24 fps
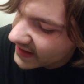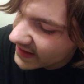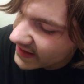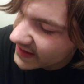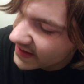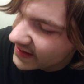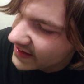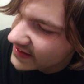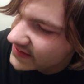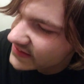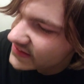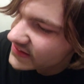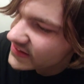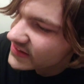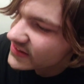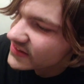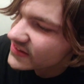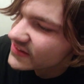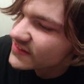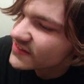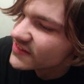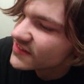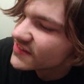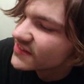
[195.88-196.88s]

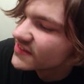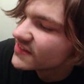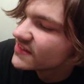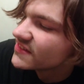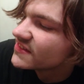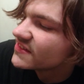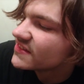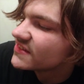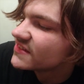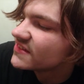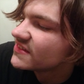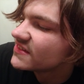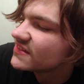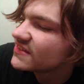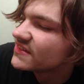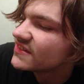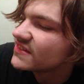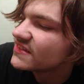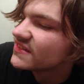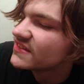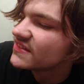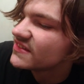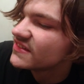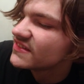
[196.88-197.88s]

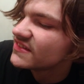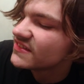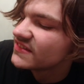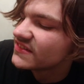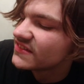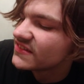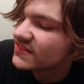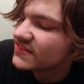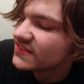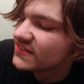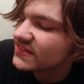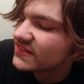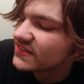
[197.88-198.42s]
Nothing is said.